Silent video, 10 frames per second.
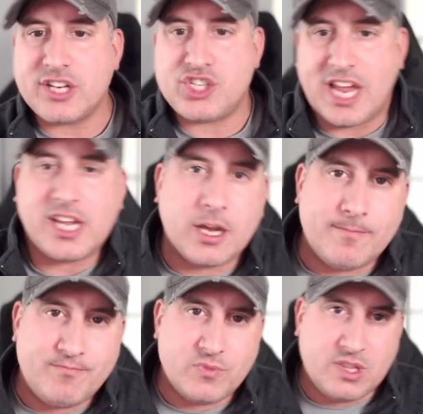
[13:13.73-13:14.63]

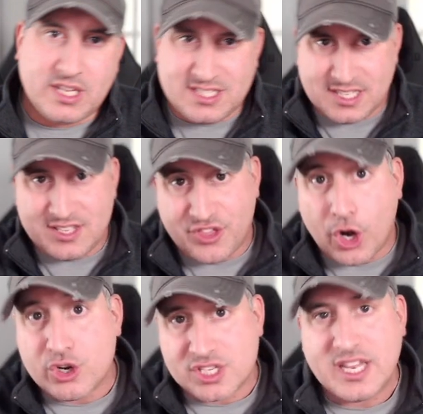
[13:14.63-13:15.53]
Jacob. This is
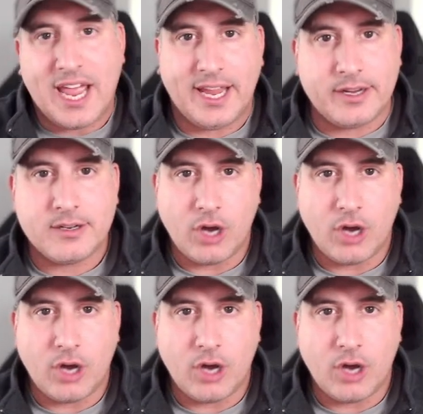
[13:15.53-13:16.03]
Thursday.